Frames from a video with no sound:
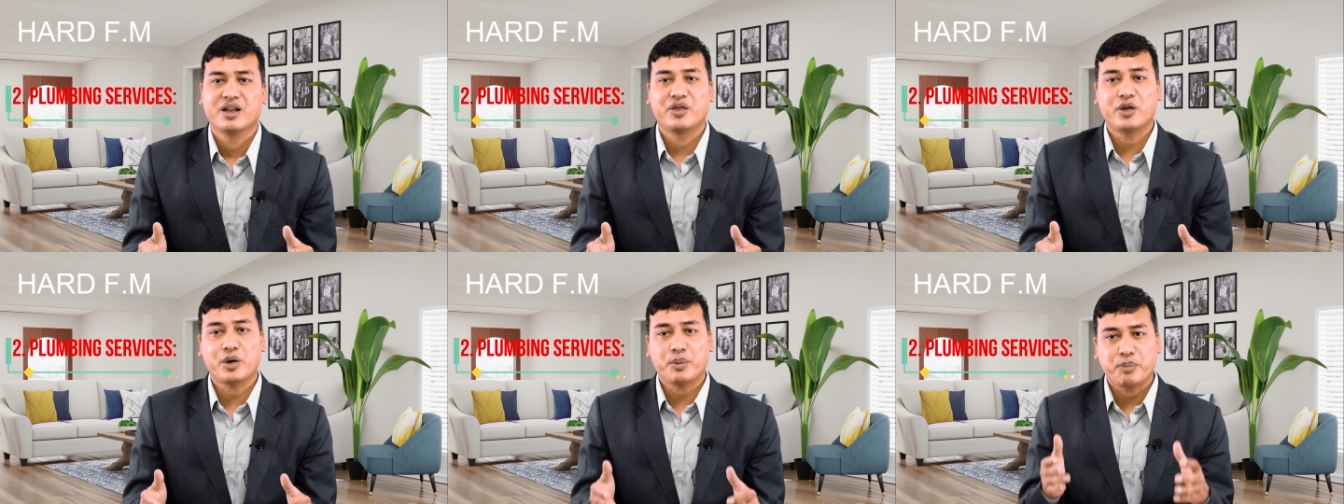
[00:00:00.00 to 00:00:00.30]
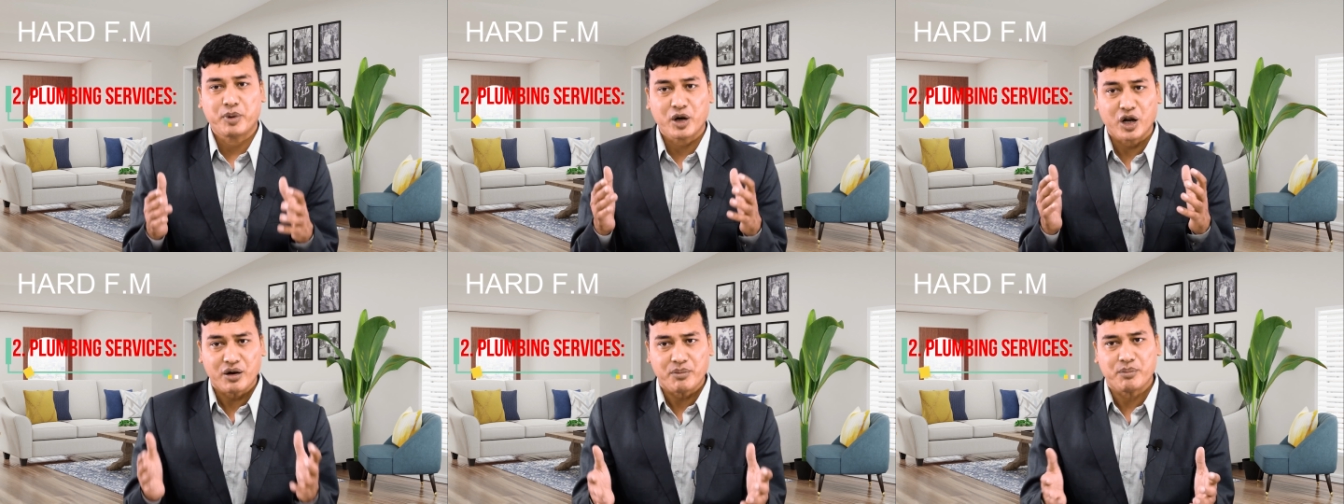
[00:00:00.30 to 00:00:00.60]
The
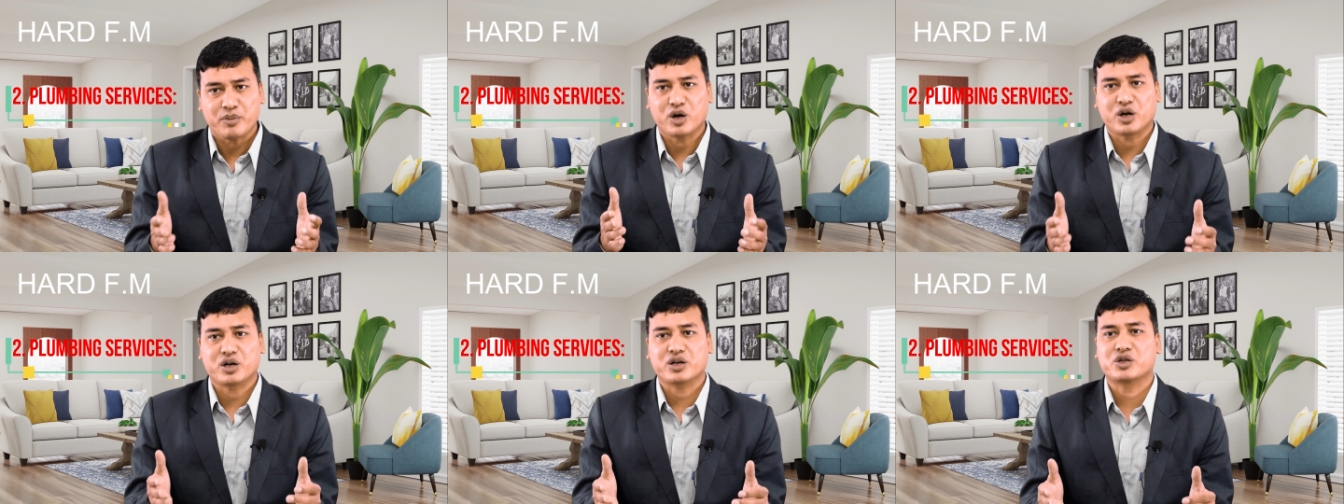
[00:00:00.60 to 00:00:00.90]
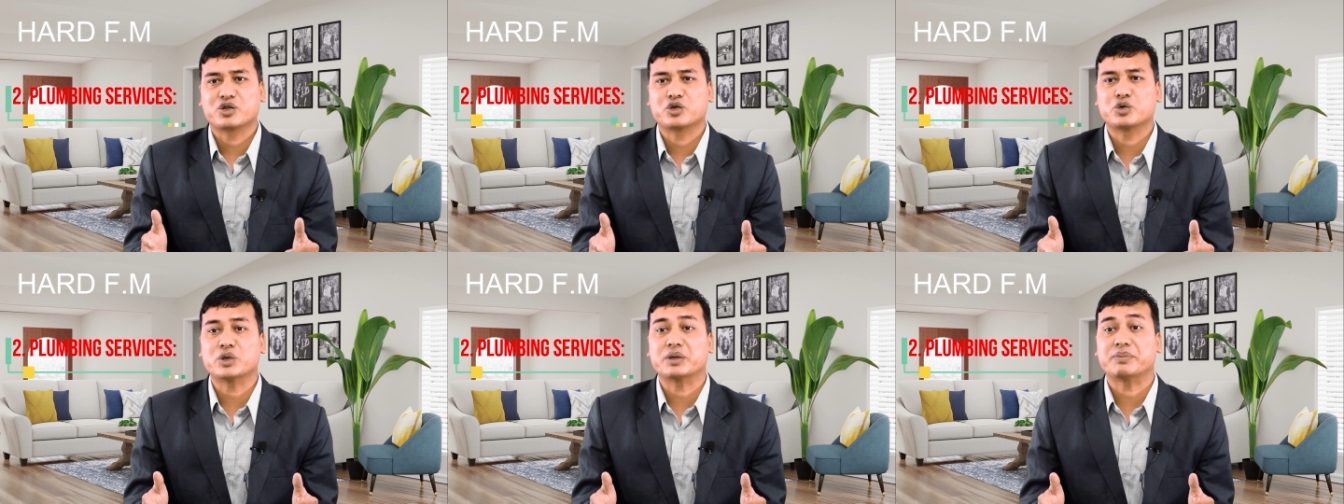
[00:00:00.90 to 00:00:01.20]
plumber
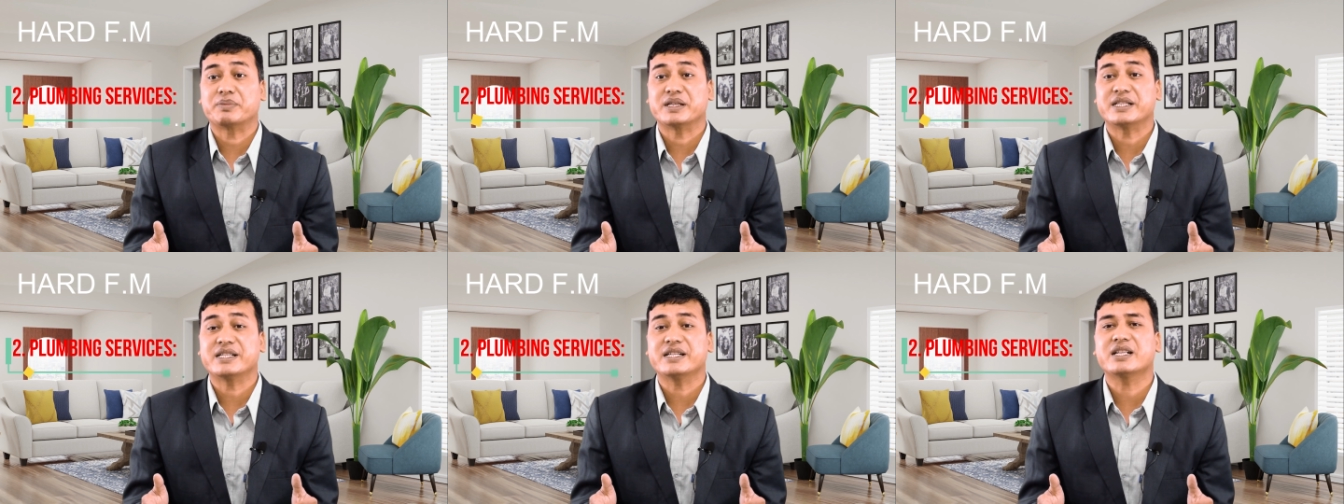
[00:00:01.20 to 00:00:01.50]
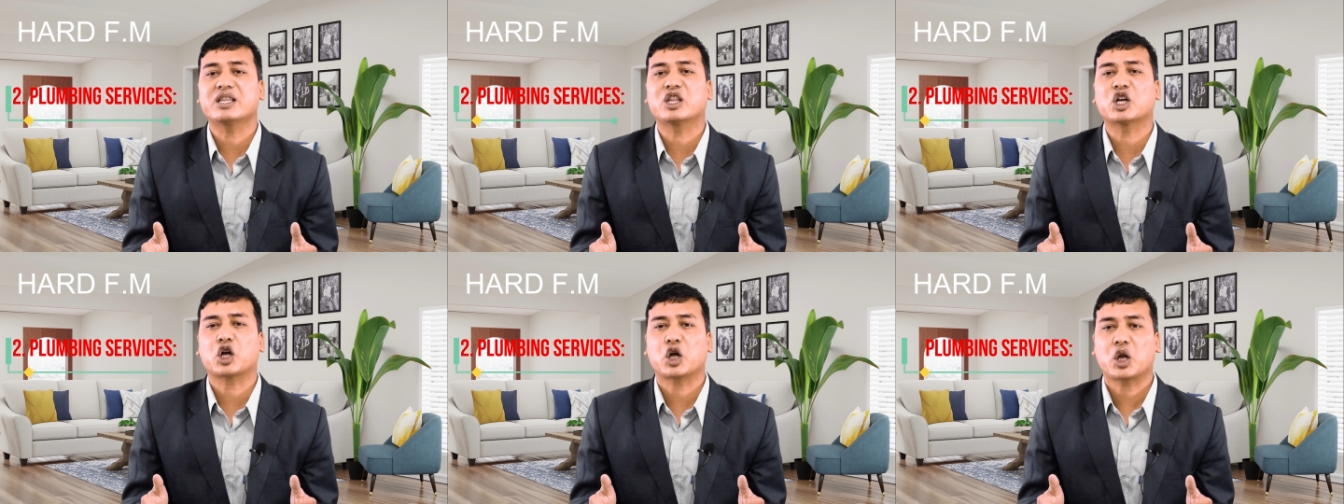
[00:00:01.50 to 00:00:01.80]
should
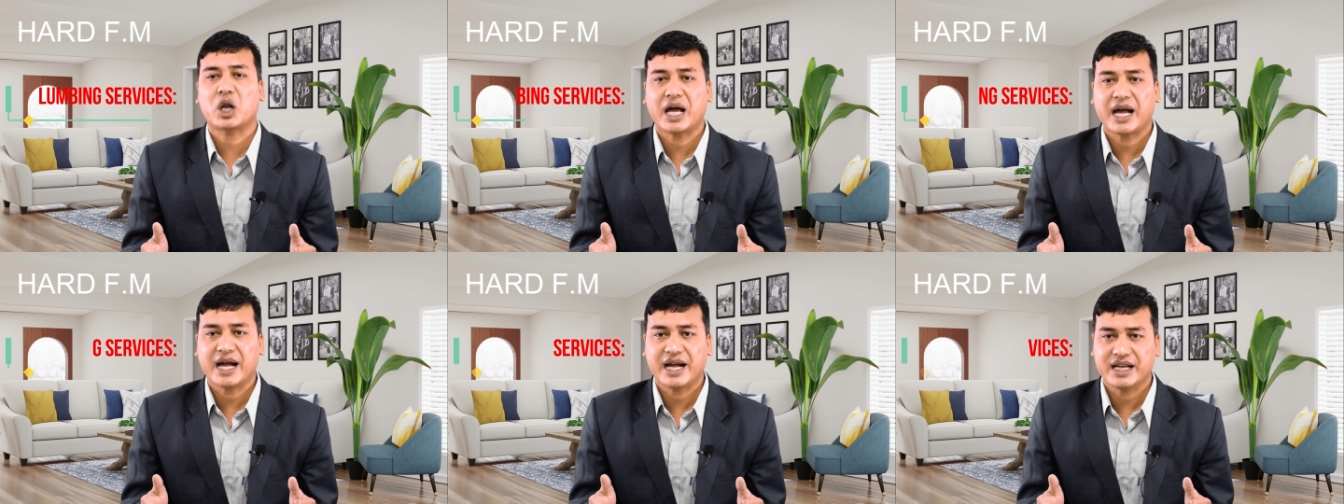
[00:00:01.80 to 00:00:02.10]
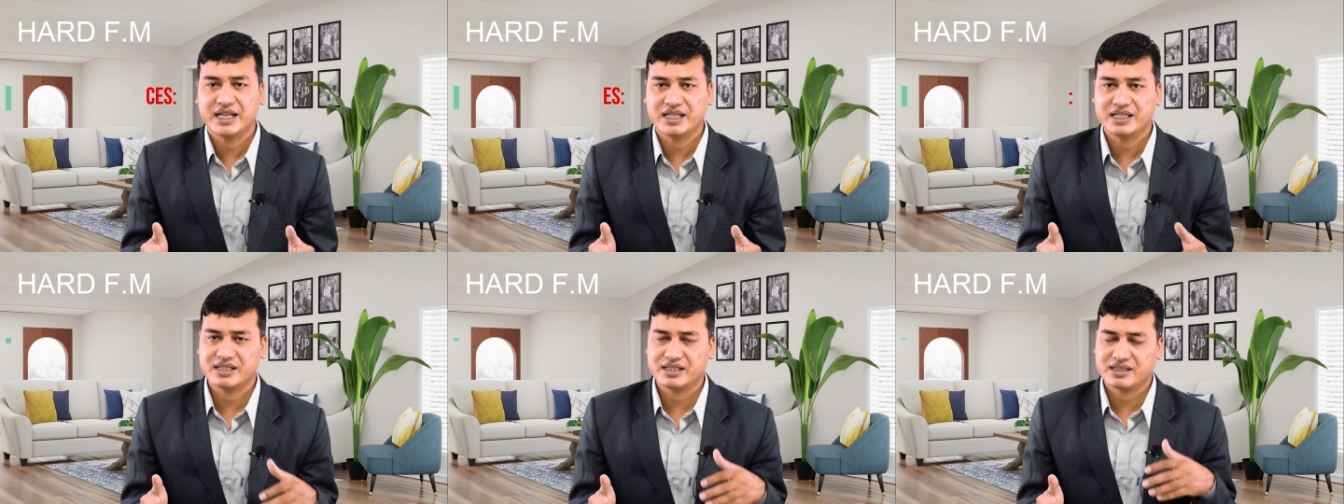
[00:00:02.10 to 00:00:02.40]
visit the
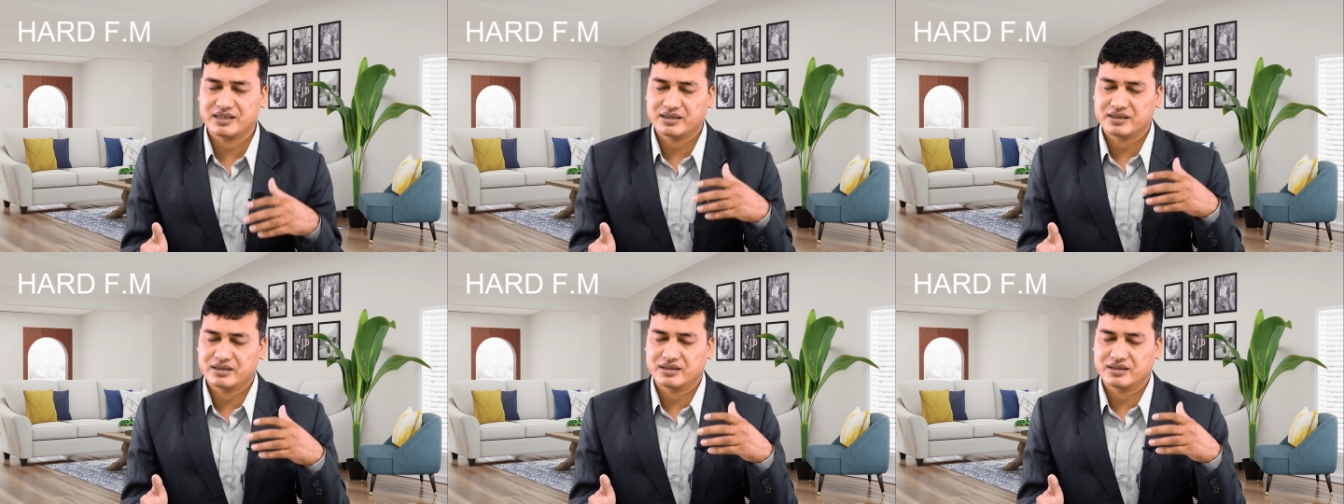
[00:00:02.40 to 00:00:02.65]
client